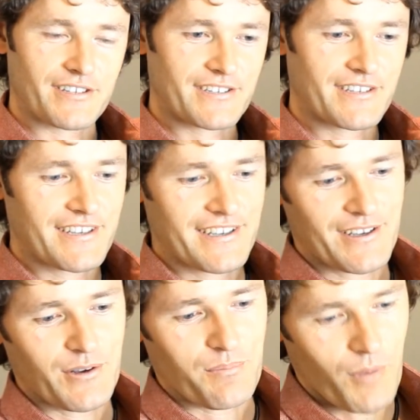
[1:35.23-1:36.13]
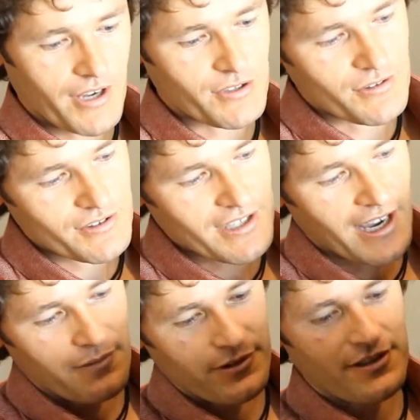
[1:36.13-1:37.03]
And mind you, to
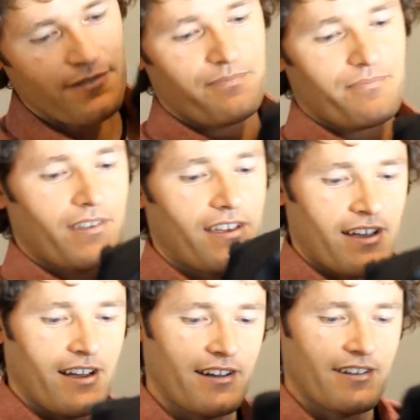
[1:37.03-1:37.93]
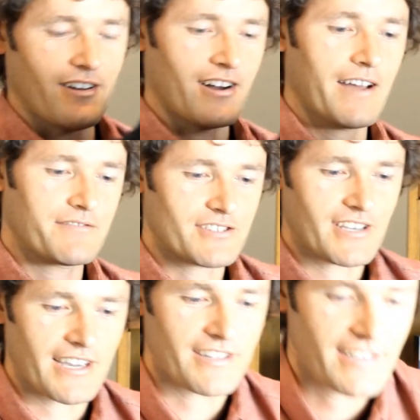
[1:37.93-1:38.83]
start with, I have to
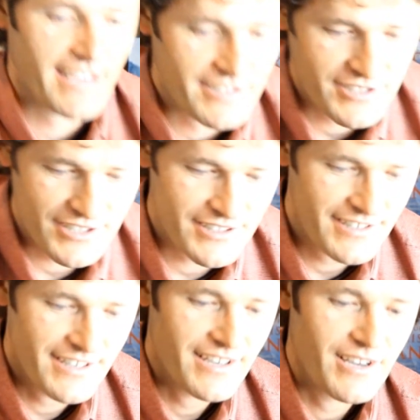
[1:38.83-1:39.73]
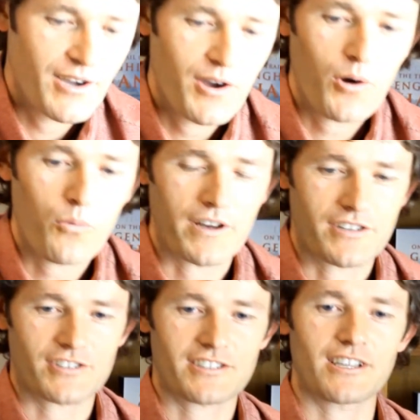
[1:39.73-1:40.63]
say that as he
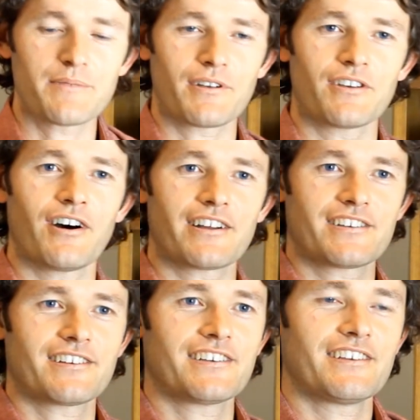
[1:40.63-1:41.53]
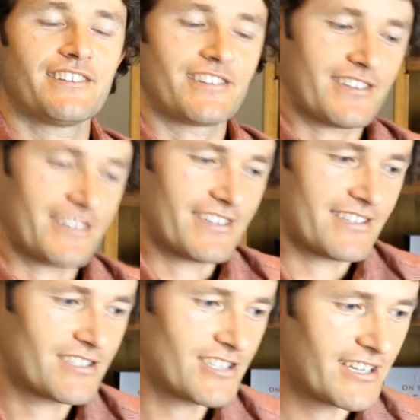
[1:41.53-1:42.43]
went to sleep at night in the
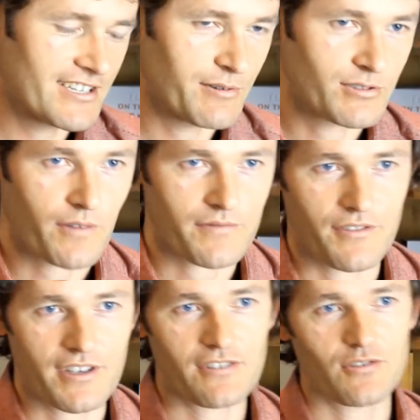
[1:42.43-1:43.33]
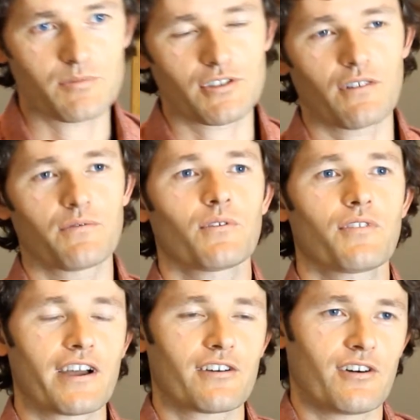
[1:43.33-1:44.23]
tent, he was often thinking to himself, "Well,
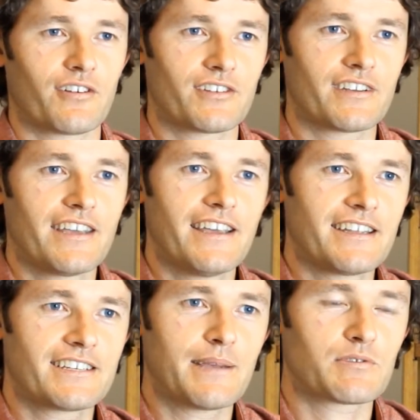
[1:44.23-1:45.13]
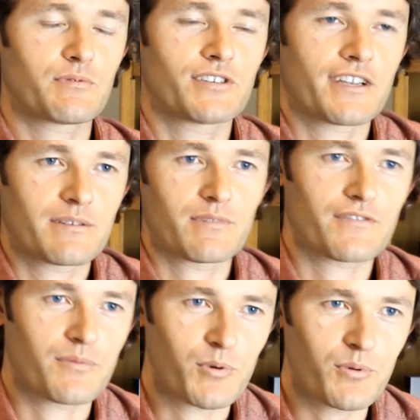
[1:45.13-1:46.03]
thank God that Tim's protecting me
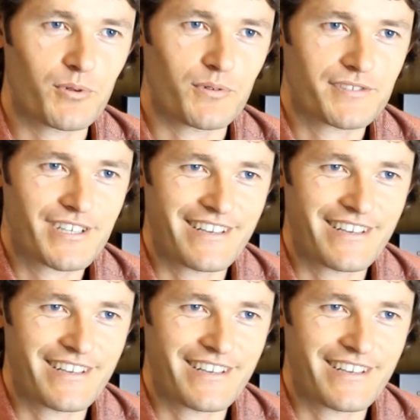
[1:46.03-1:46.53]
from the wolves."